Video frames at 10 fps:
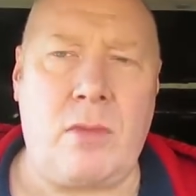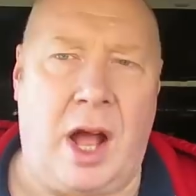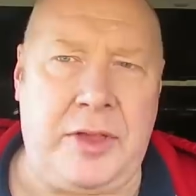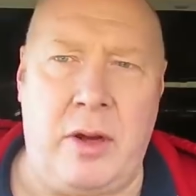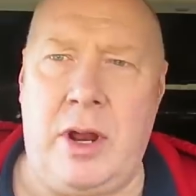
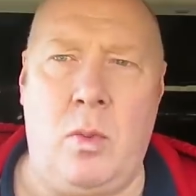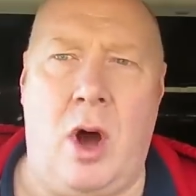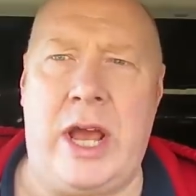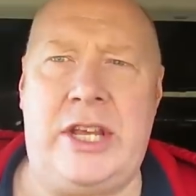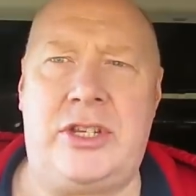I don't know
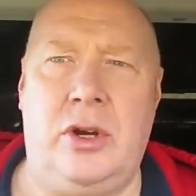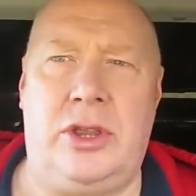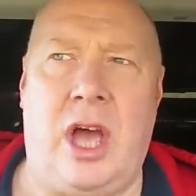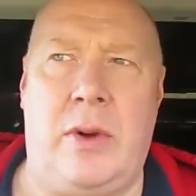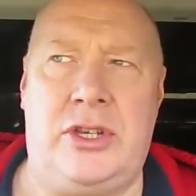why it's
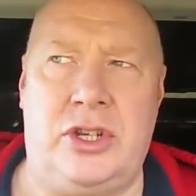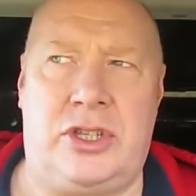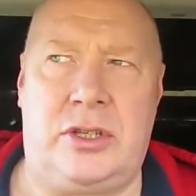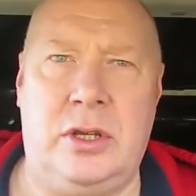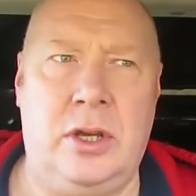good though. It
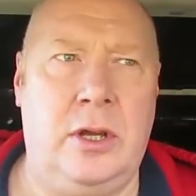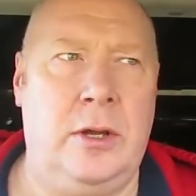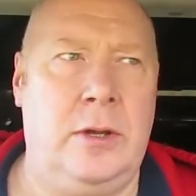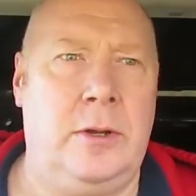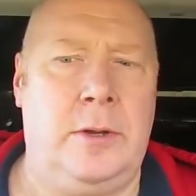just
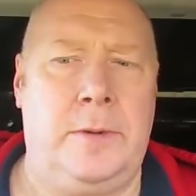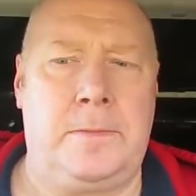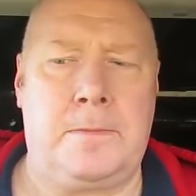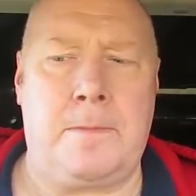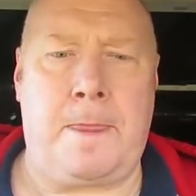
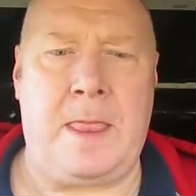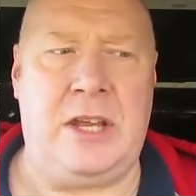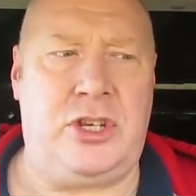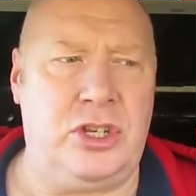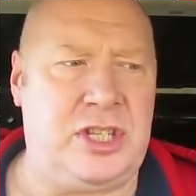
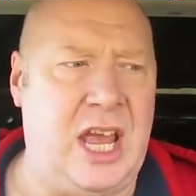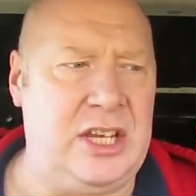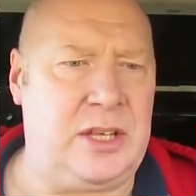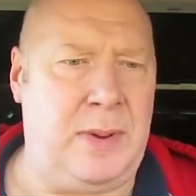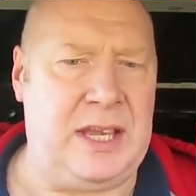it just
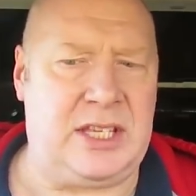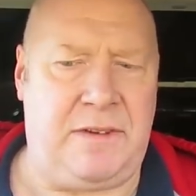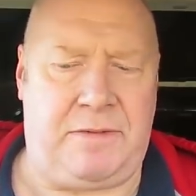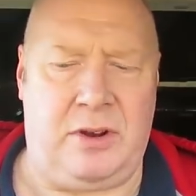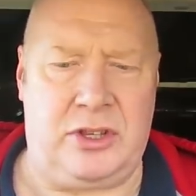tastes a bit
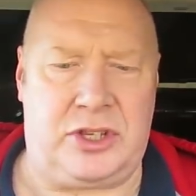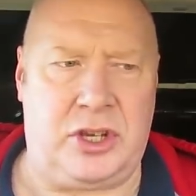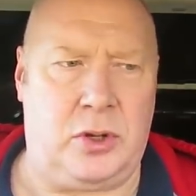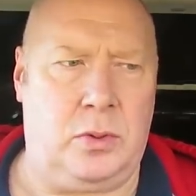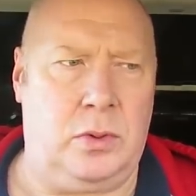different
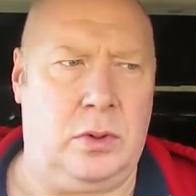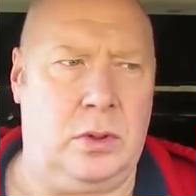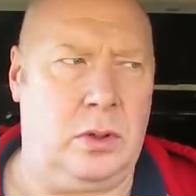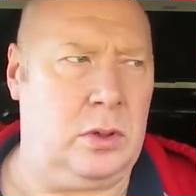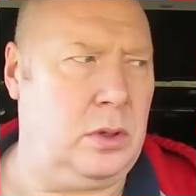to
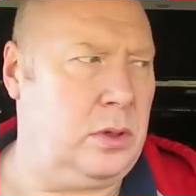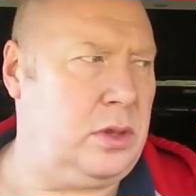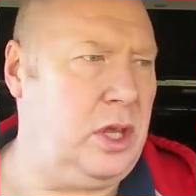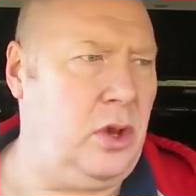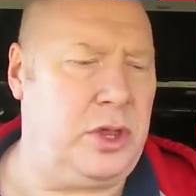
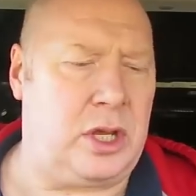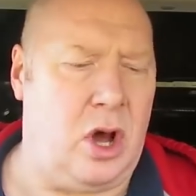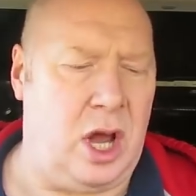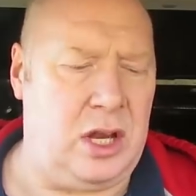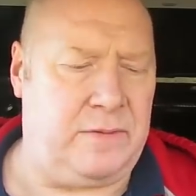the other
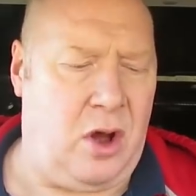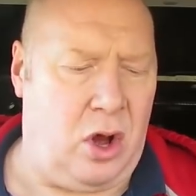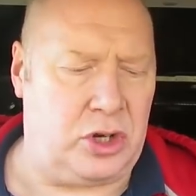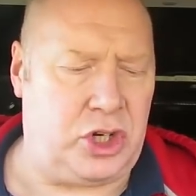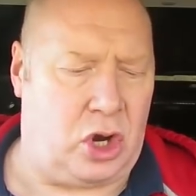kind of
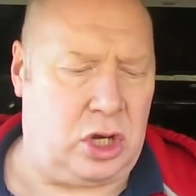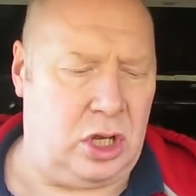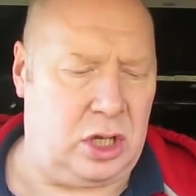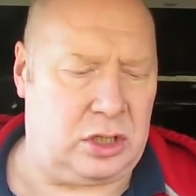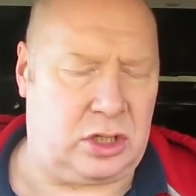hot
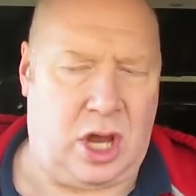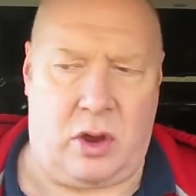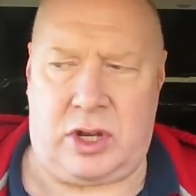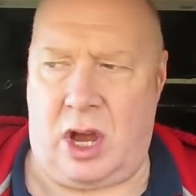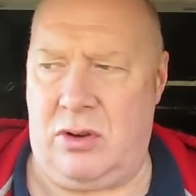chocolate
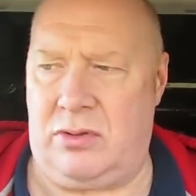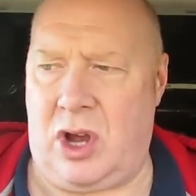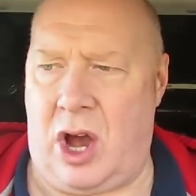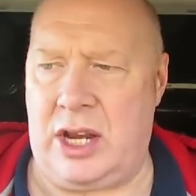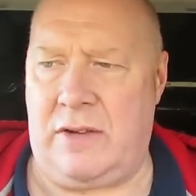cocoa
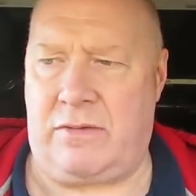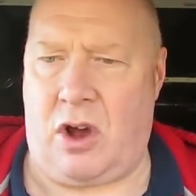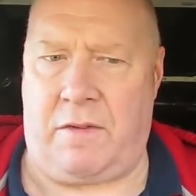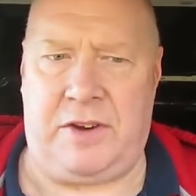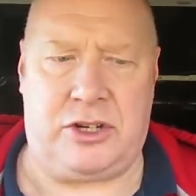kind of
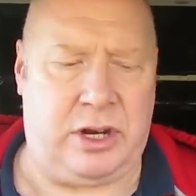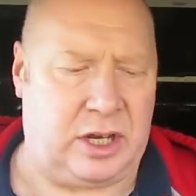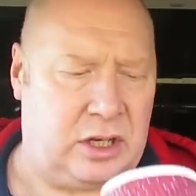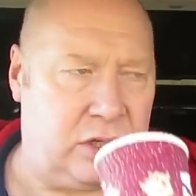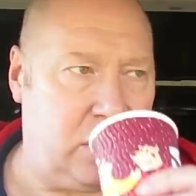coffee
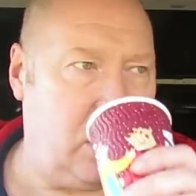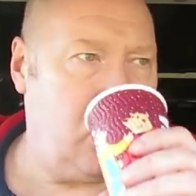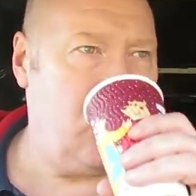drinks.